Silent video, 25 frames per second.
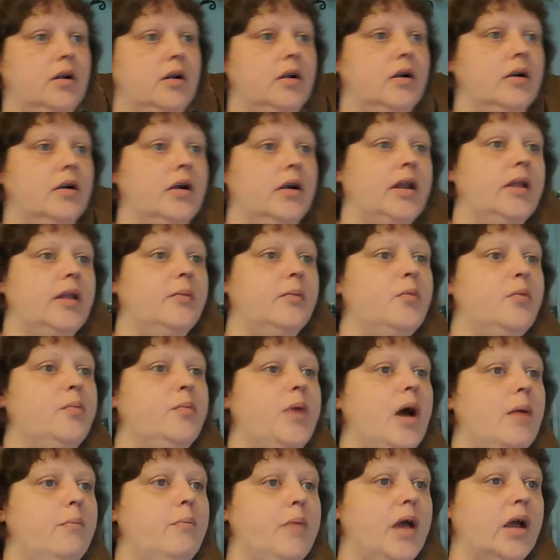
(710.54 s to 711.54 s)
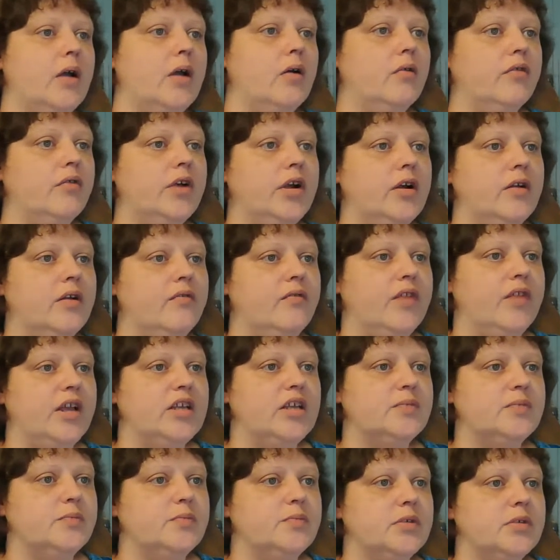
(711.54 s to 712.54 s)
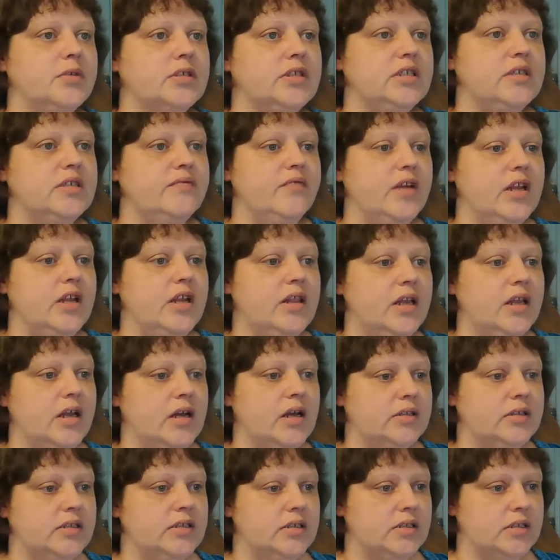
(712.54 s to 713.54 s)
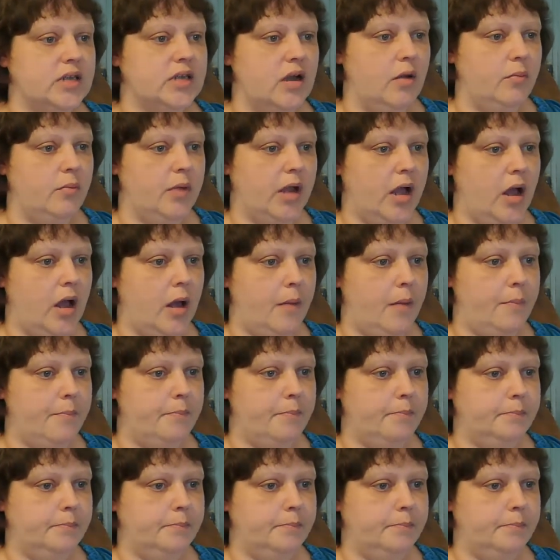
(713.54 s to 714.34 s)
All right, let me pop back over here to Facebook, see if anything else is coming up.